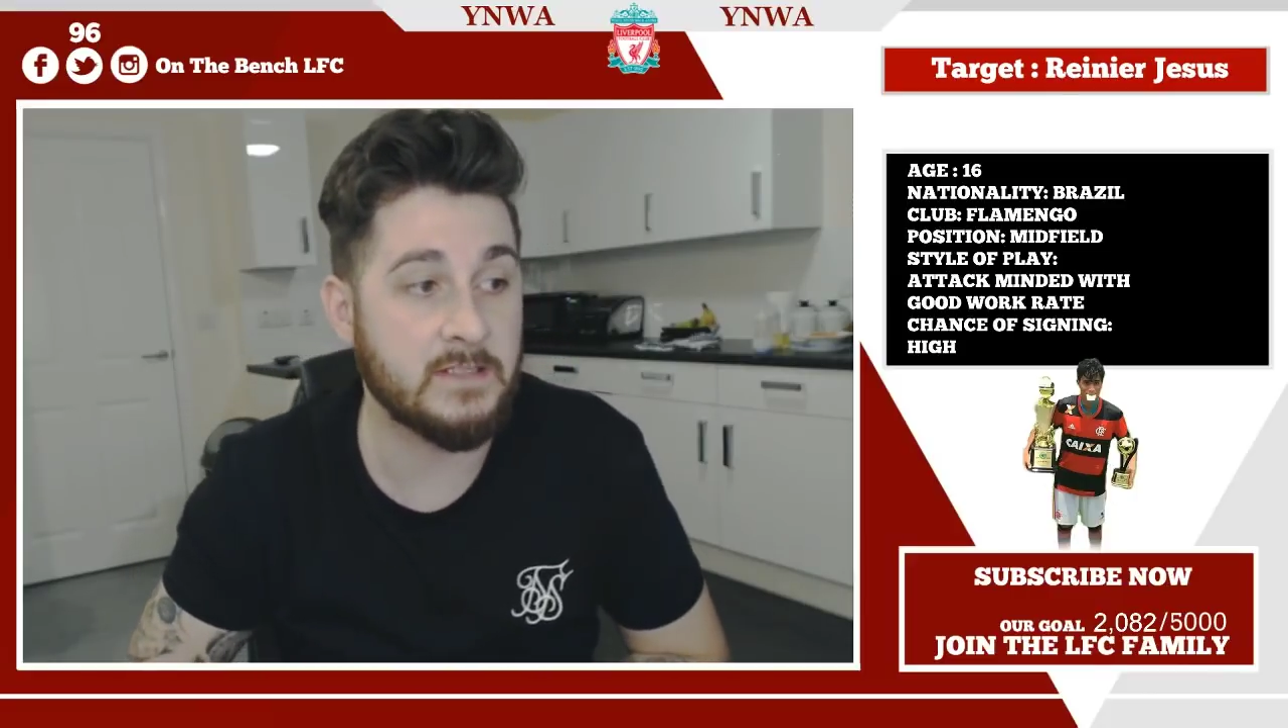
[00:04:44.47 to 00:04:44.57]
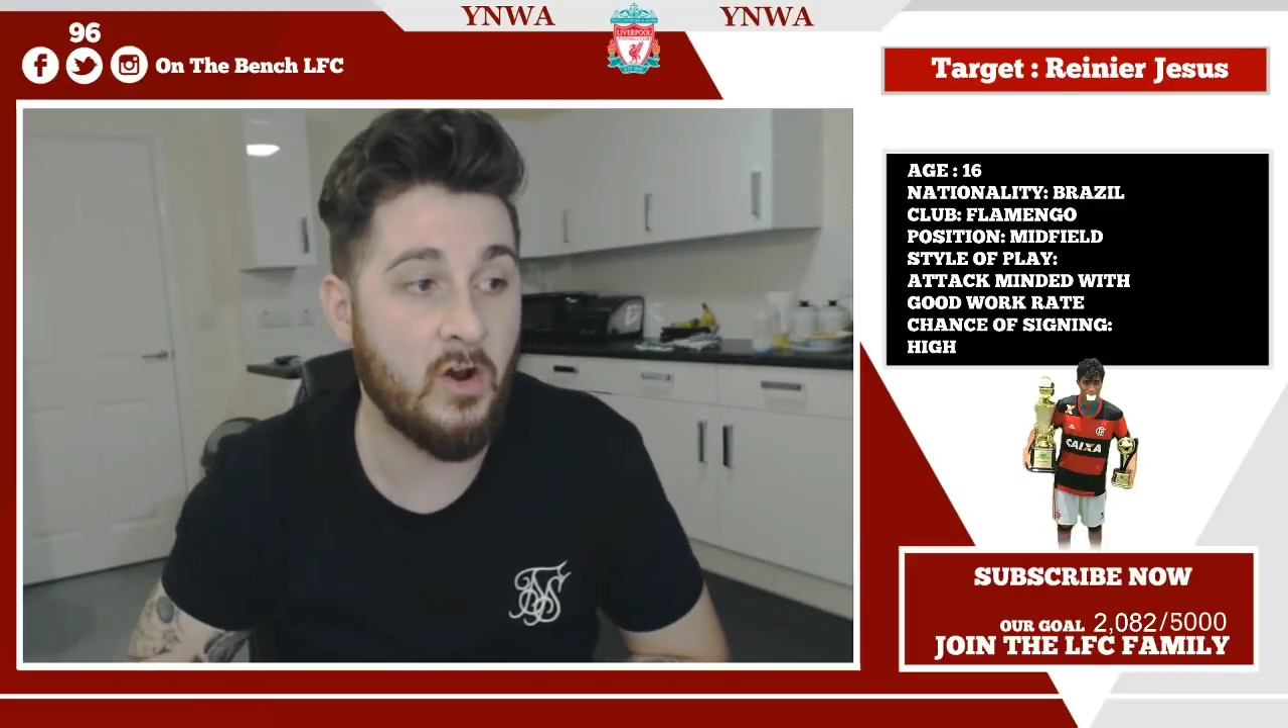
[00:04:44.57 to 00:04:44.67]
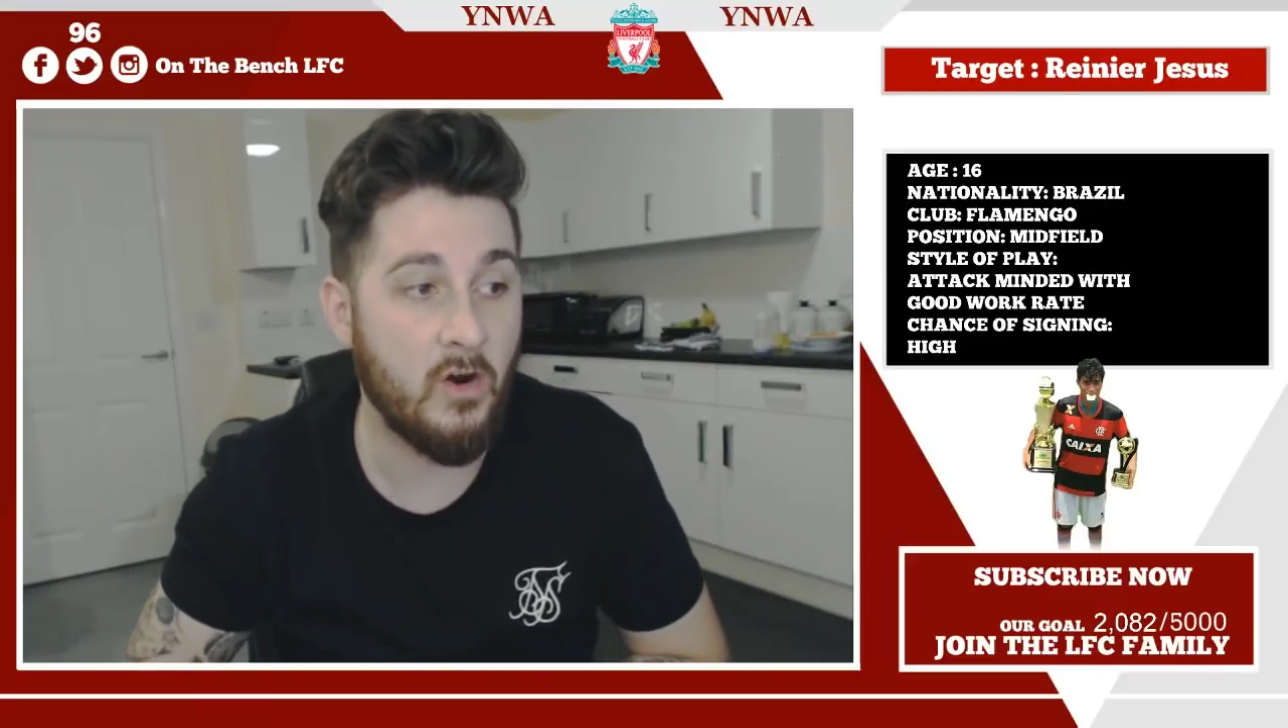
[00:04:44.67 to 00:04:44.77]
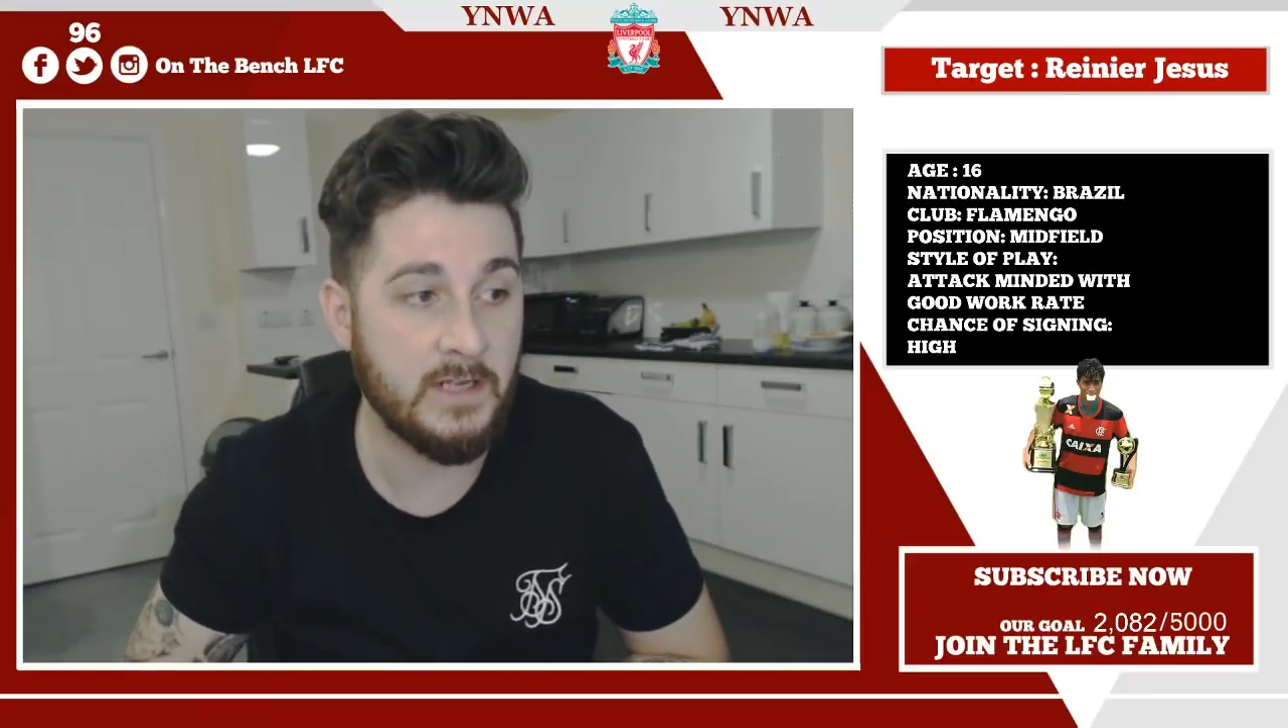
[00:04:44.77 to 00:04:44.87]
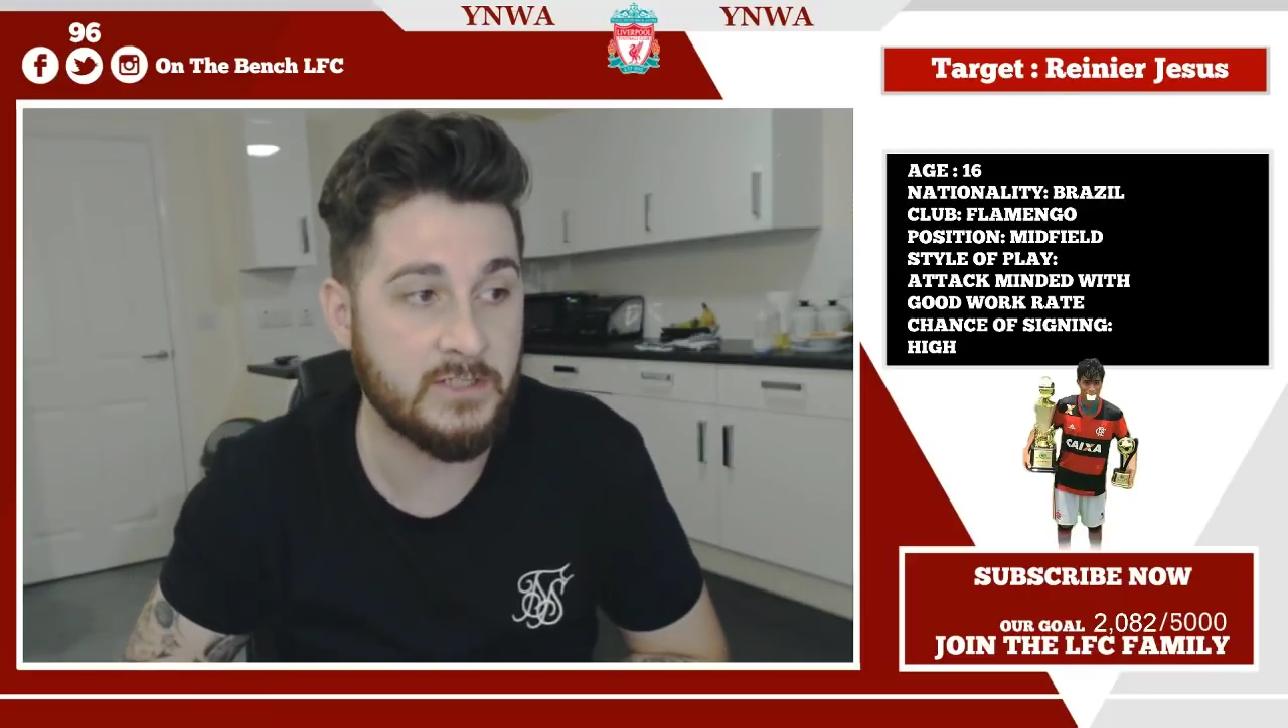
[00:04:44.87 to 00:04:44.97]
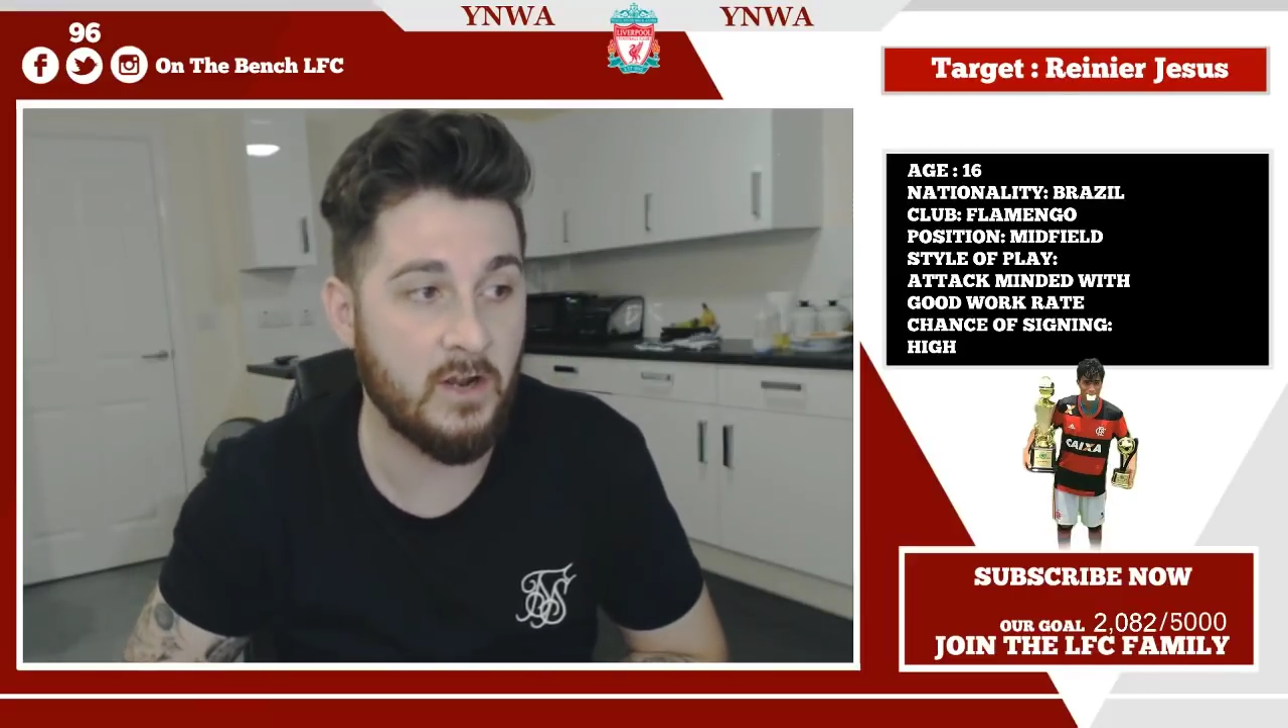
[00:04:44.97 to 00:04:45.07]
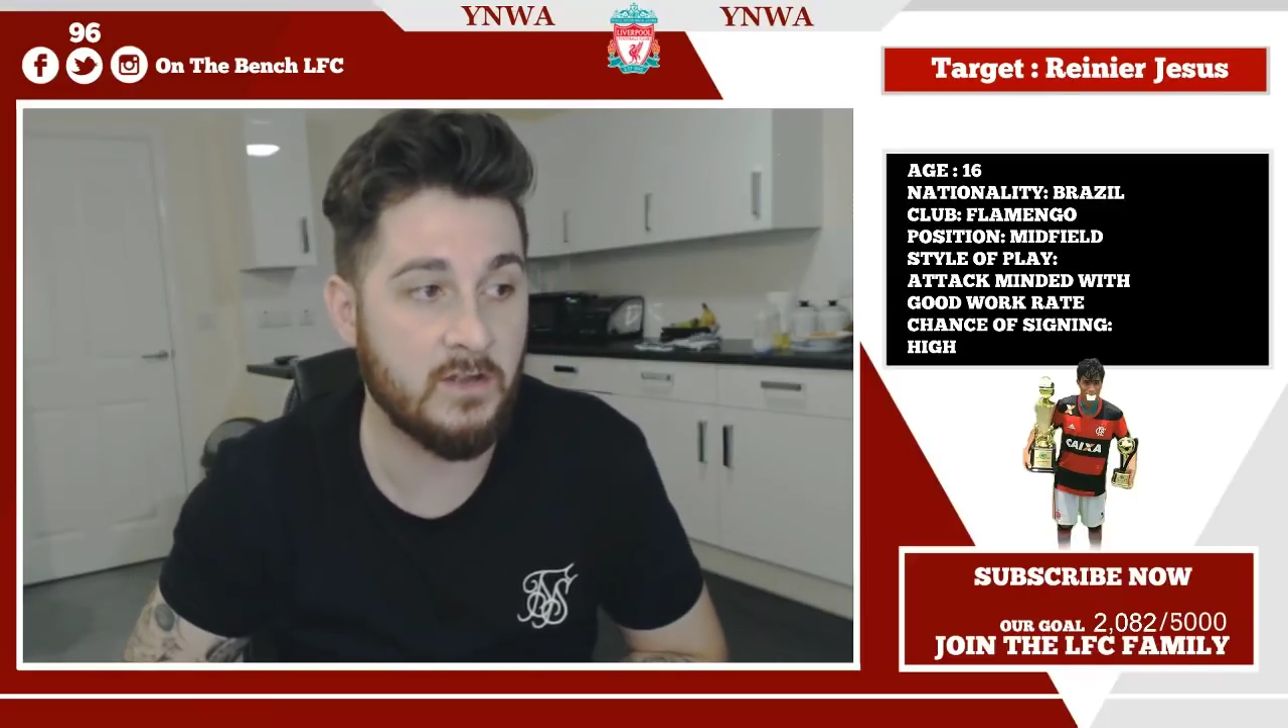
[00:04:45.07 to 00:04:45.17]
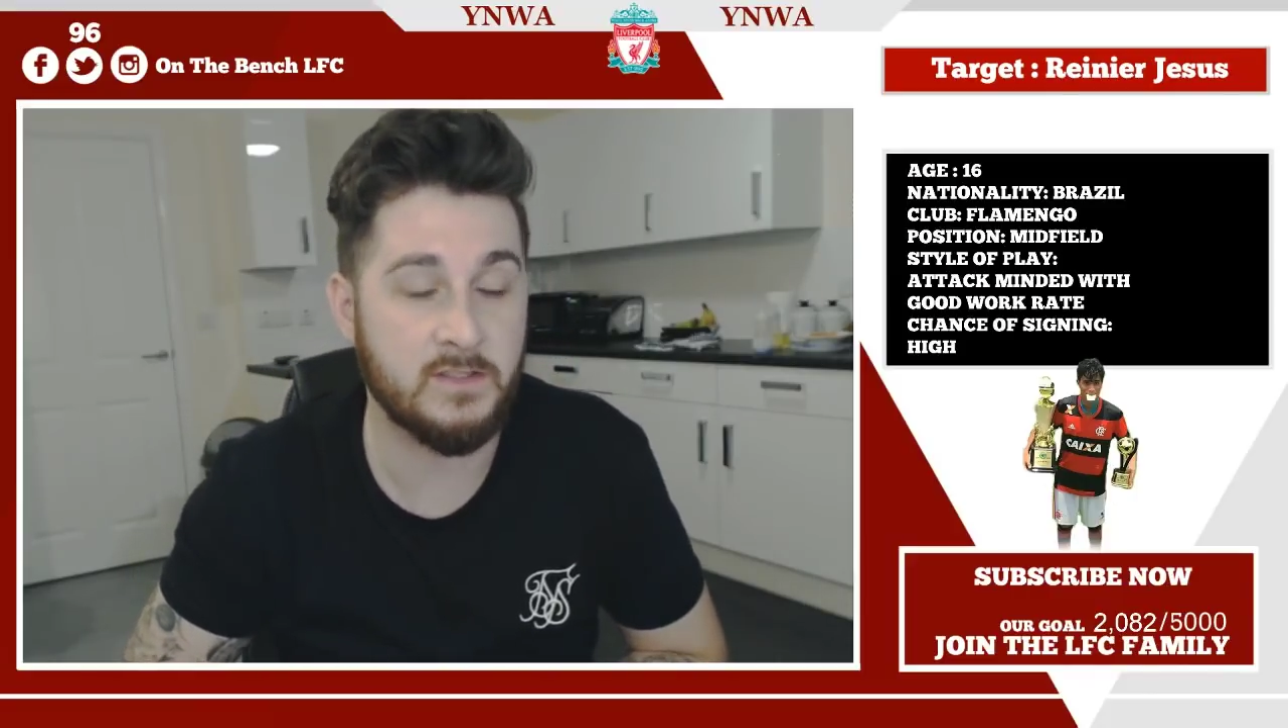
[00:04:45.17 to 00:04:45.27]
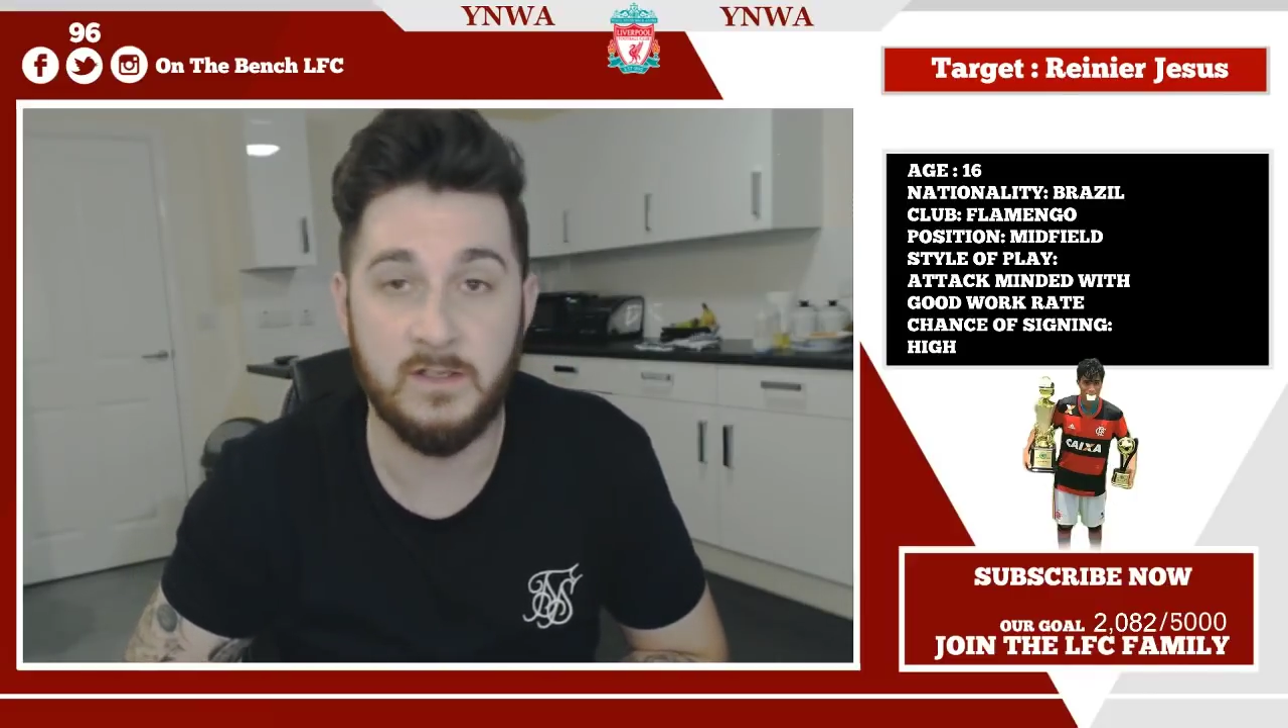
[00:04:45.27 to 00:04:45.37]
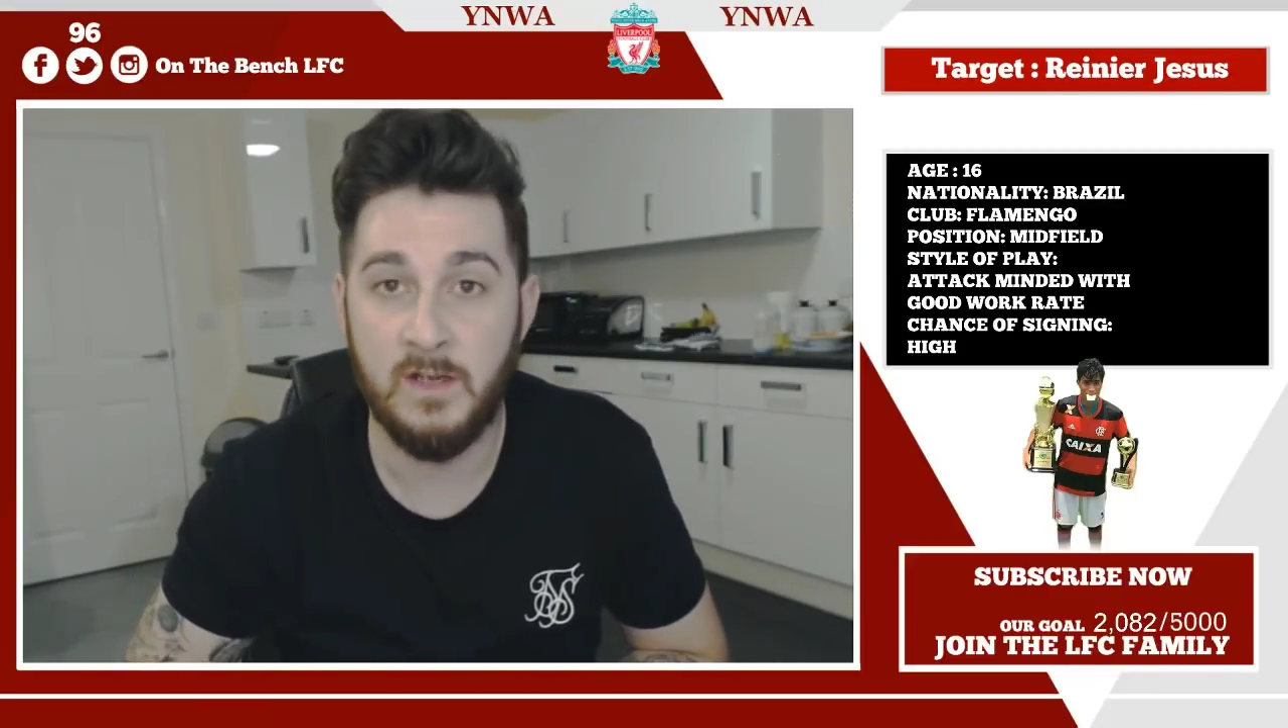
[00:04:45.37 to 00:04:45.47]
high
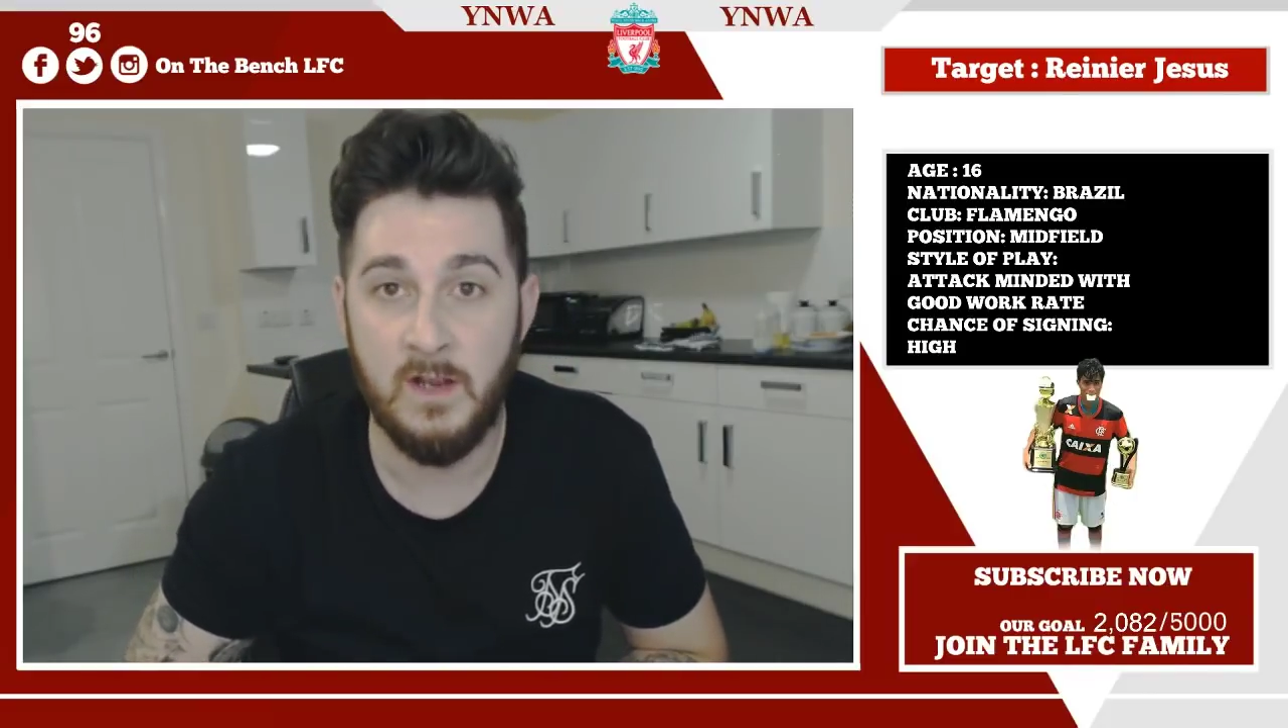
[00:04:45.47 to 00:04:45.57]
chance